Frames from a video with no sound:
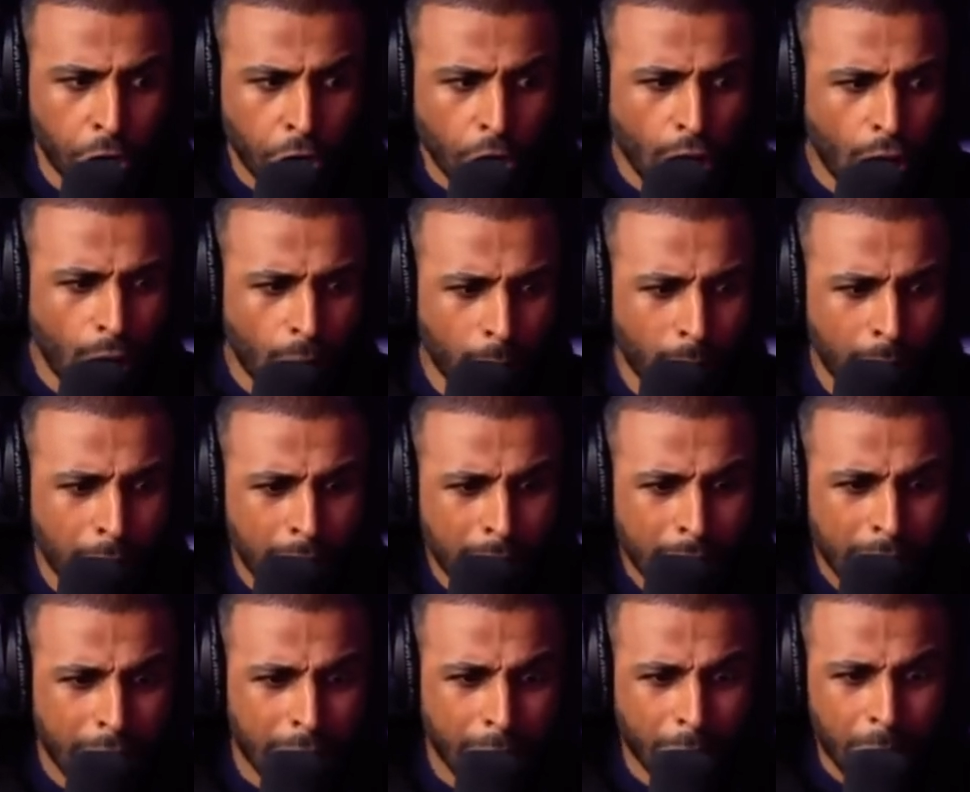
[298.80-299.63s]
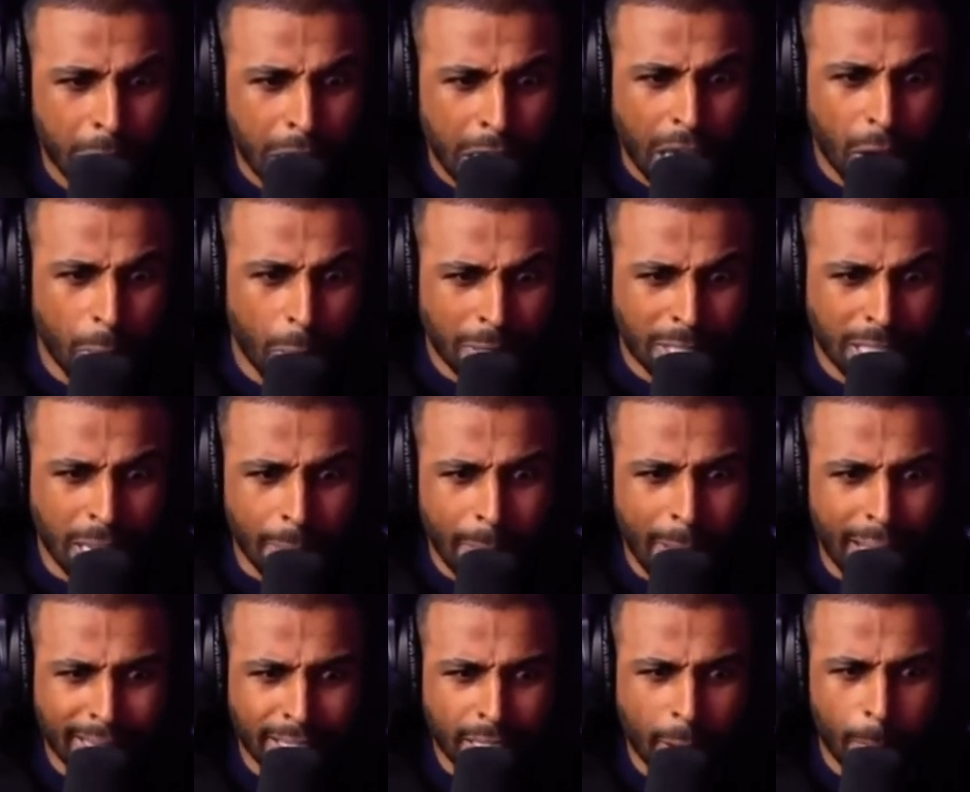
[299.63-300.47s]
Oh, it, it wasn't
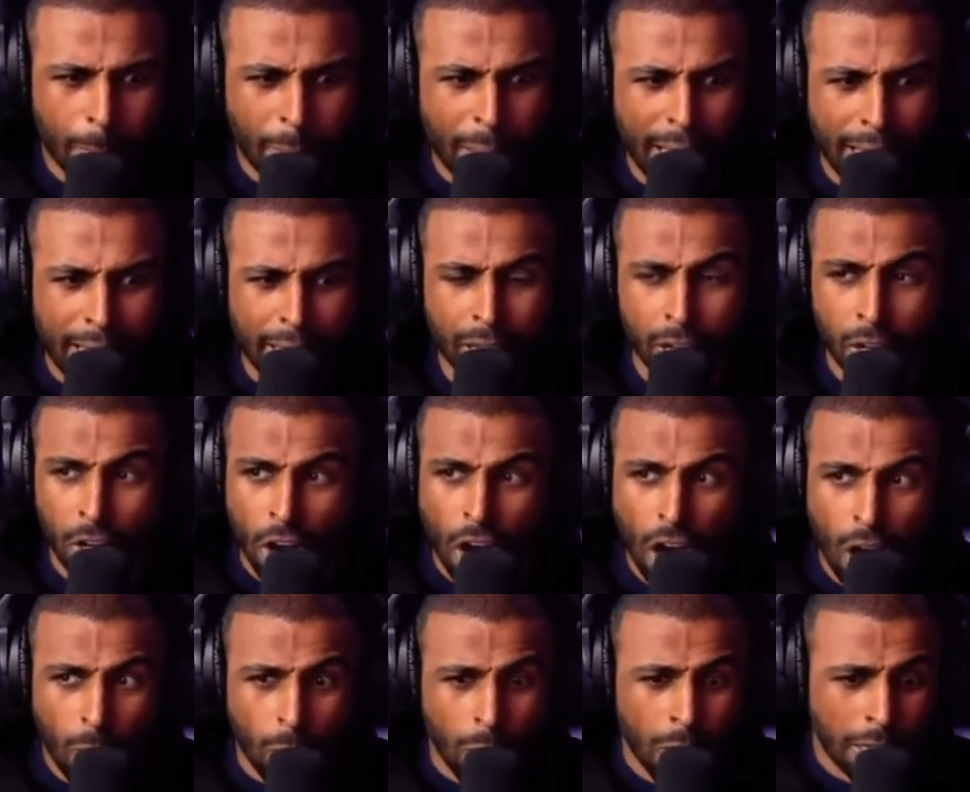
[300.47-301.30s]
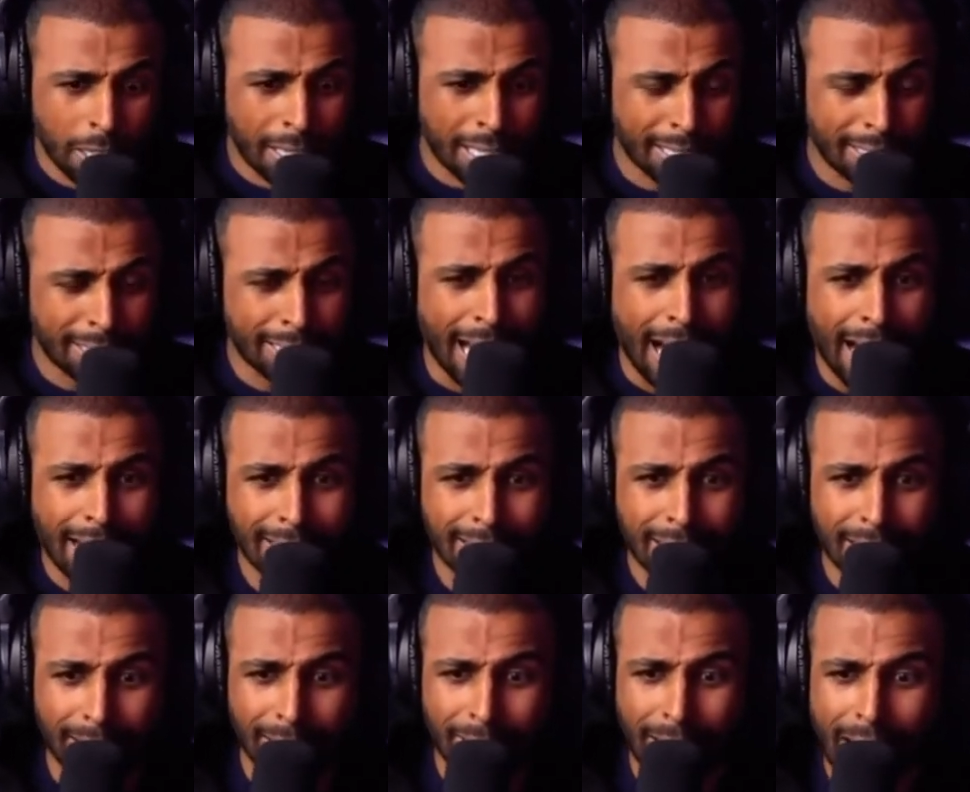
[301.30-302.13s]
meant to be. Oh, the signs
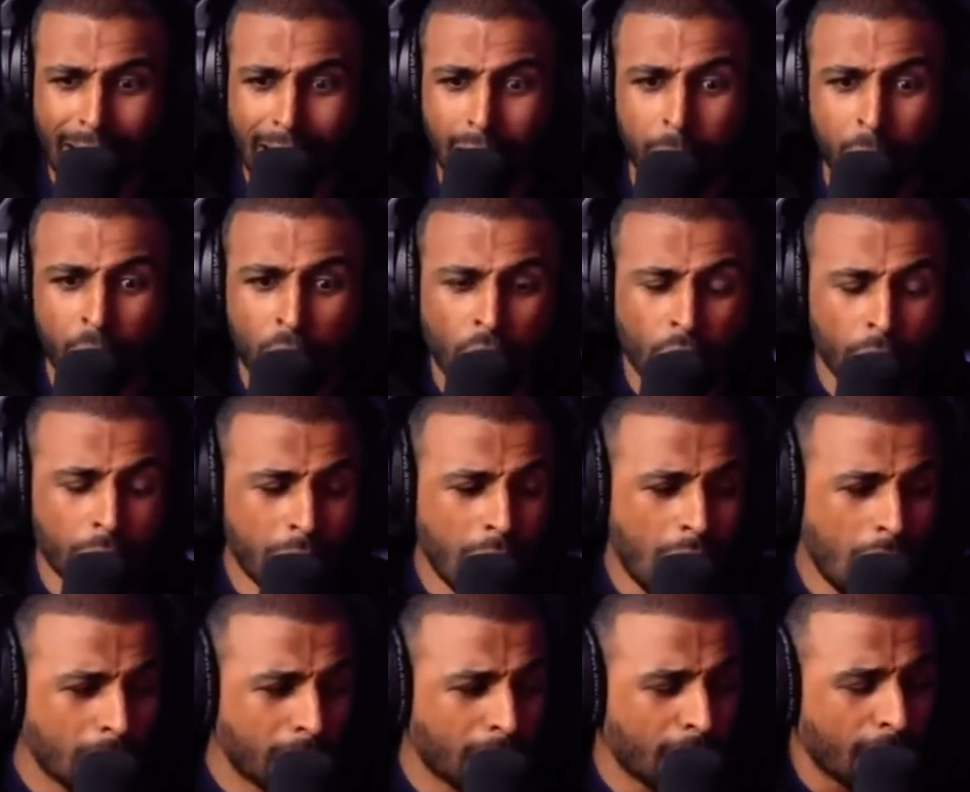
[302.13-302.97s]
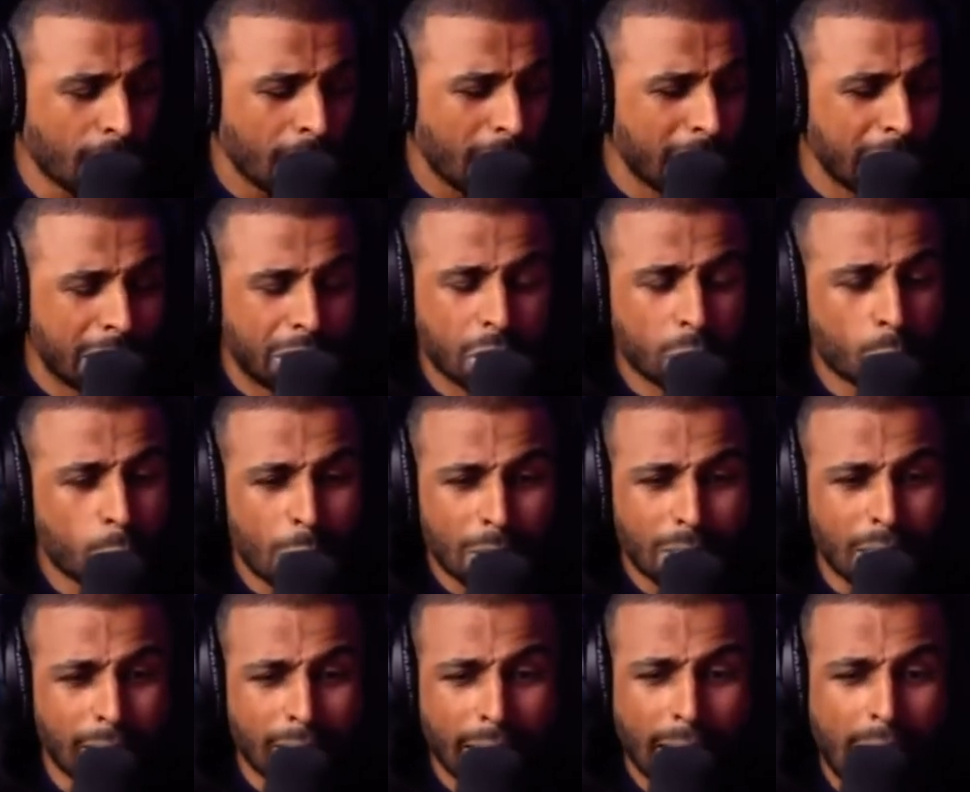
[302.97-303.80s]
didn't light up. Or no, the, it just
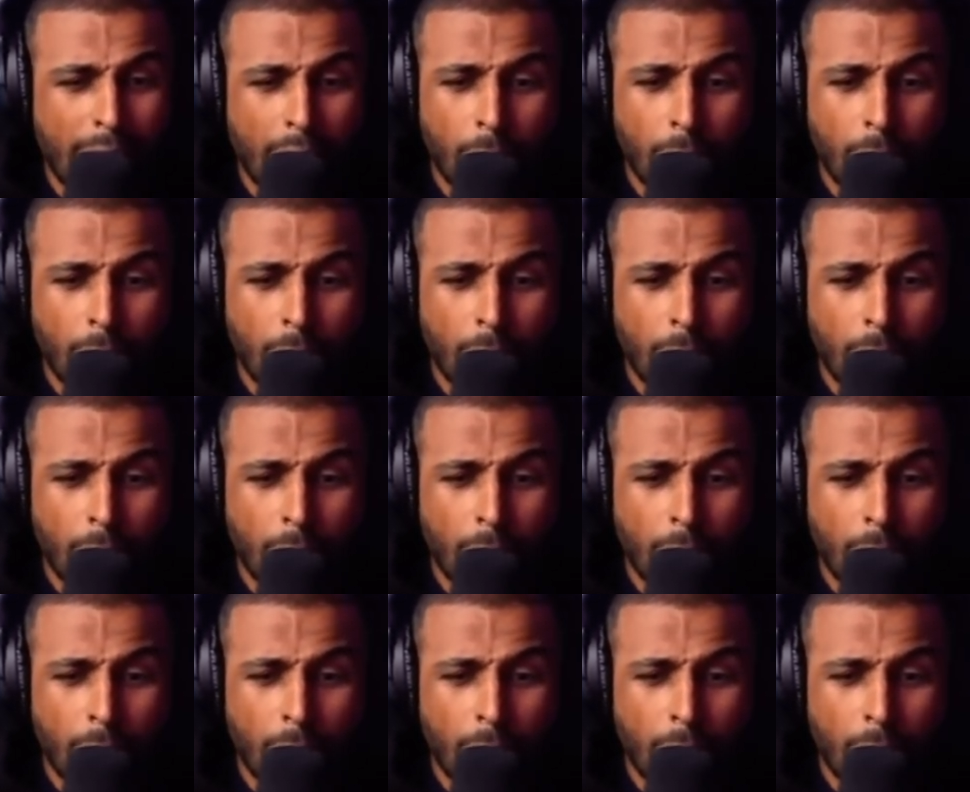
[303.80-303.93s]
wasn't there.